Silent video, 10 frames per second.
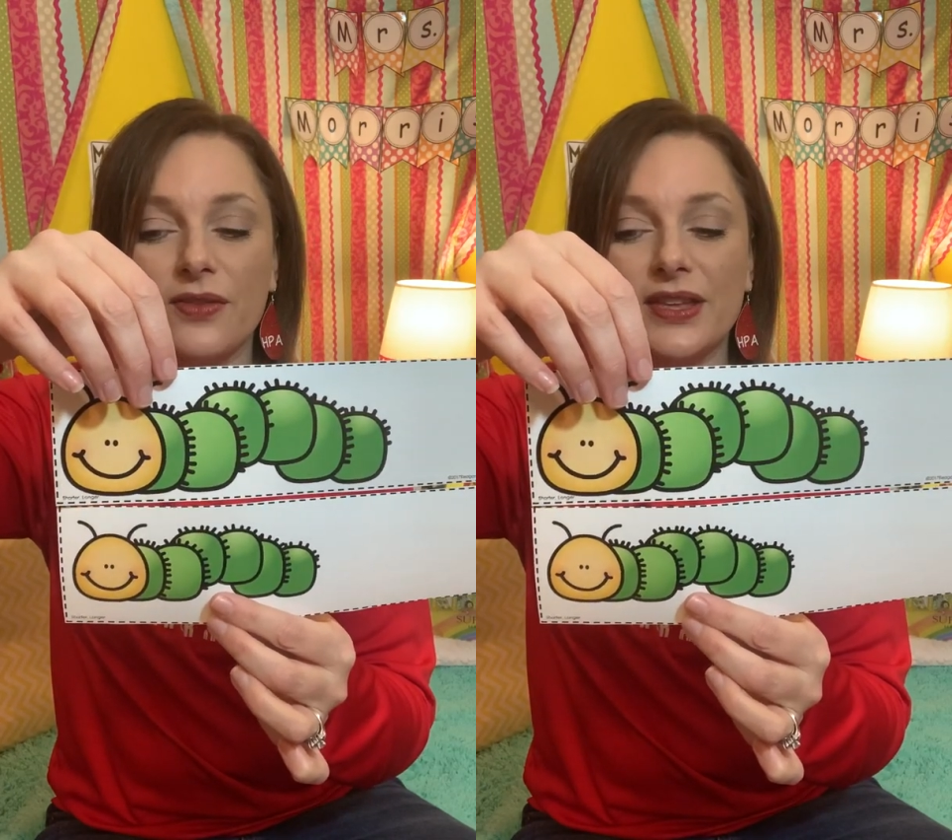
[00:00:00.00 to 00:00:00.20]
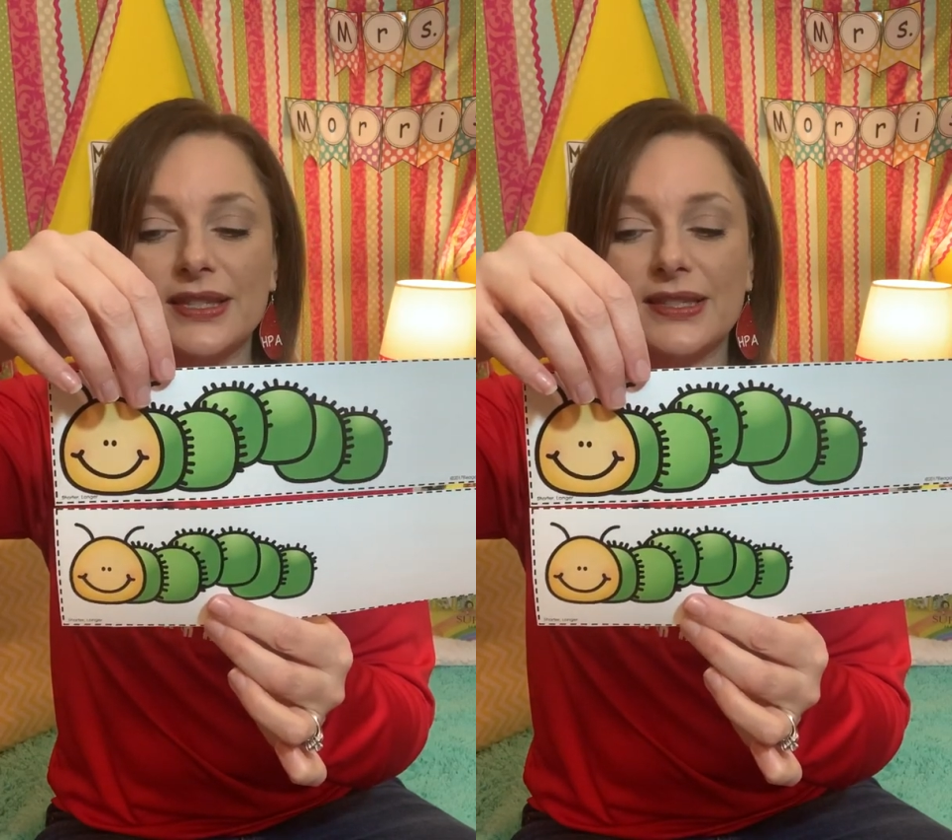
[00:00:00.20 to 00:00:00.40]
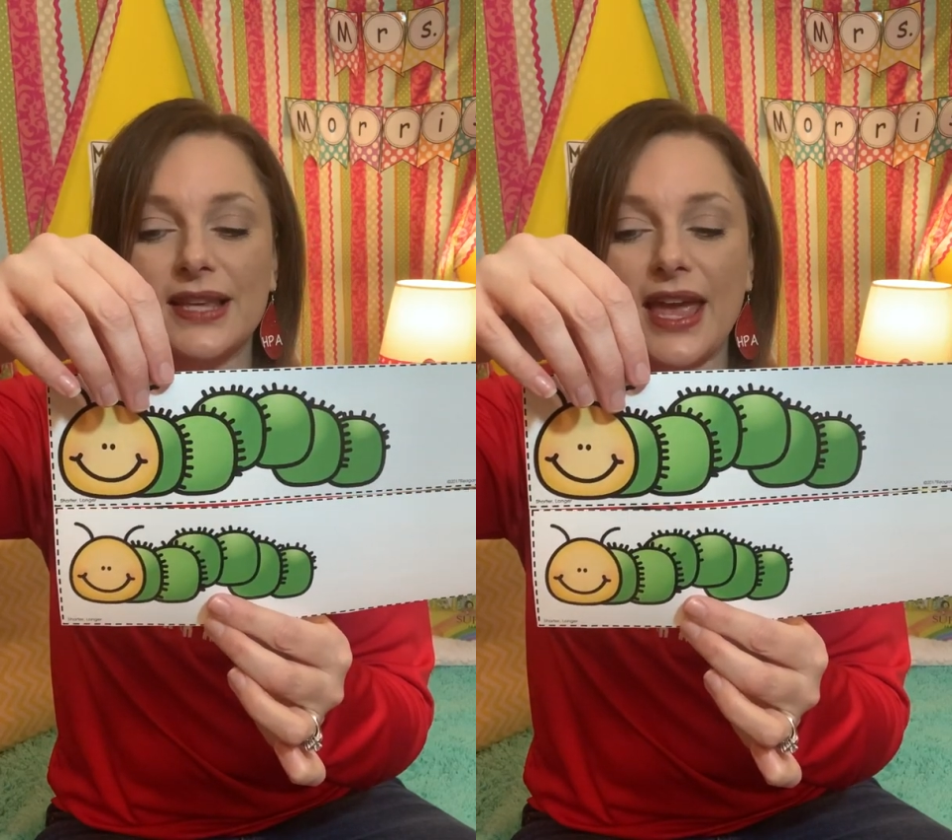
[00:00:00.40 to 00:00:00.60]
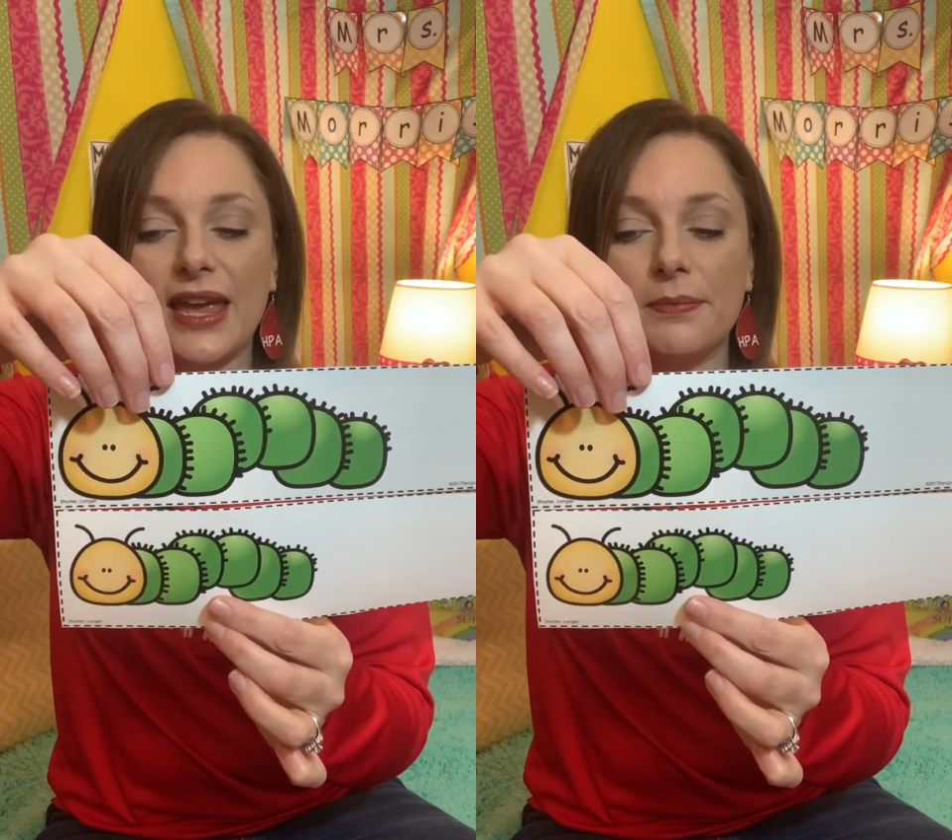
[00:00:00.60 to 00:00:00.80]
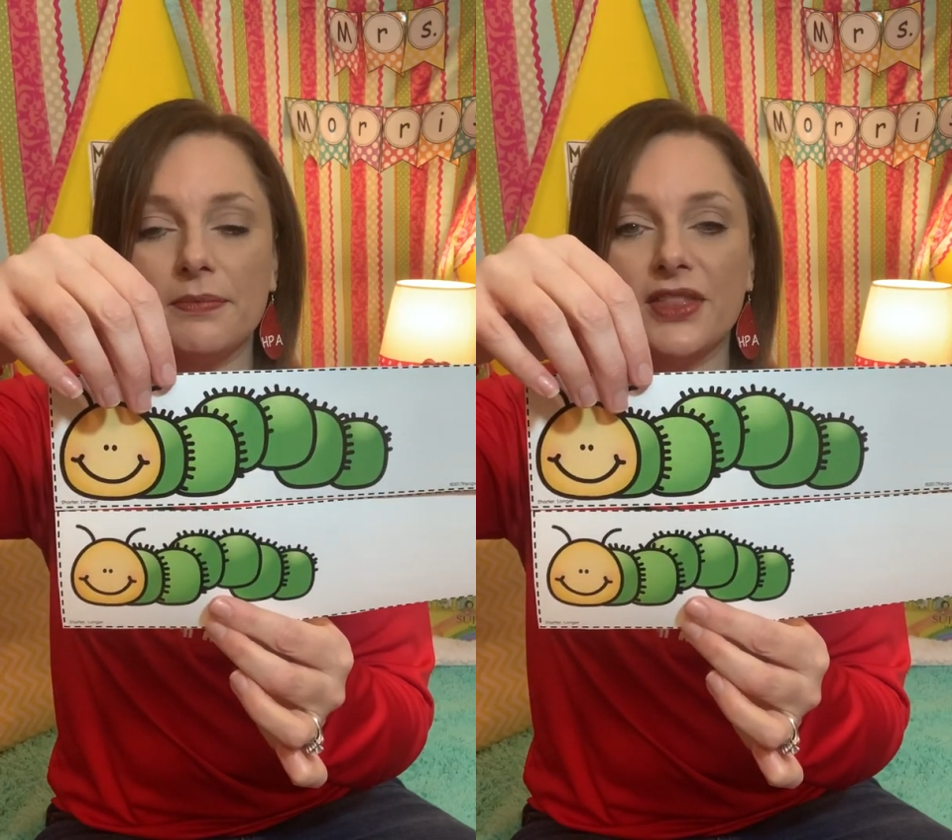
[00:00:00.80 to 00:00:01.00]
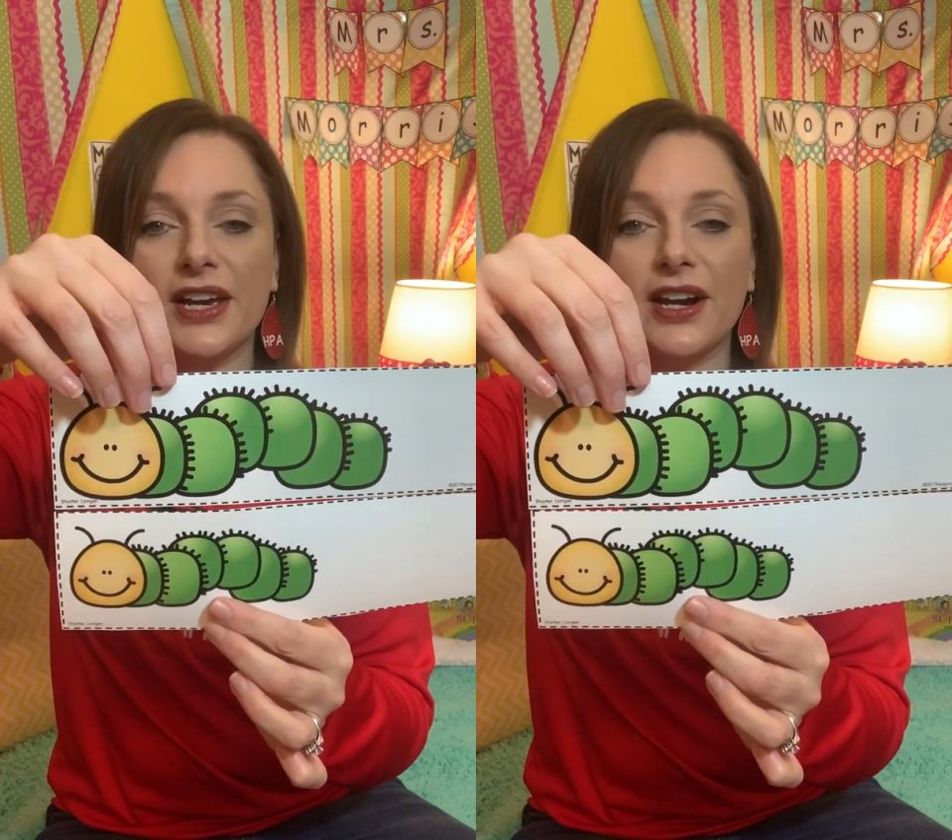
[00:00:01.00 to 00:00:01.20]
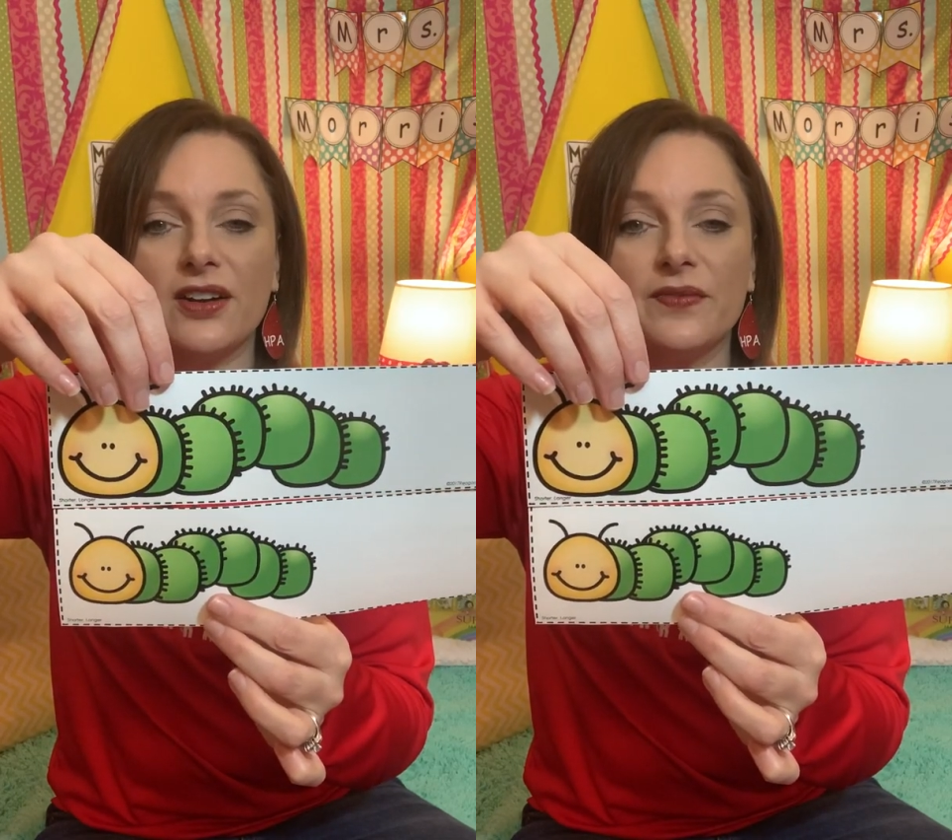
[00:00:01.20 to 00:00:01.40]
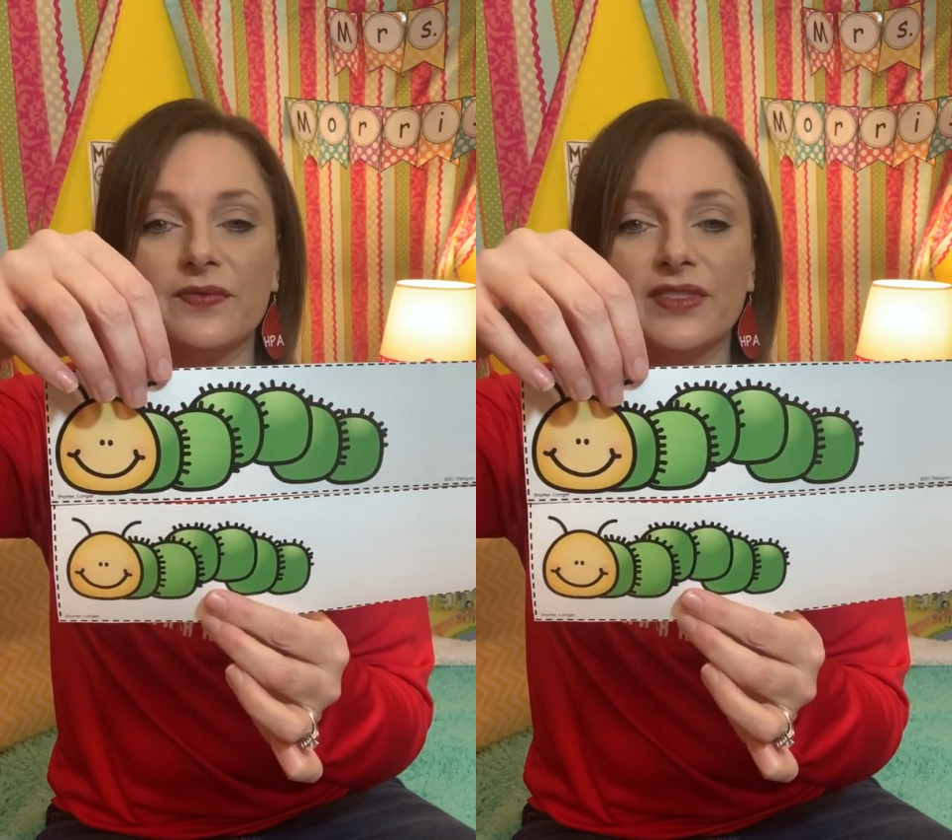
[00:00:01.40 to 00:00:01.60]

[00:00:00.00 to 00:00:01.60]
the same there.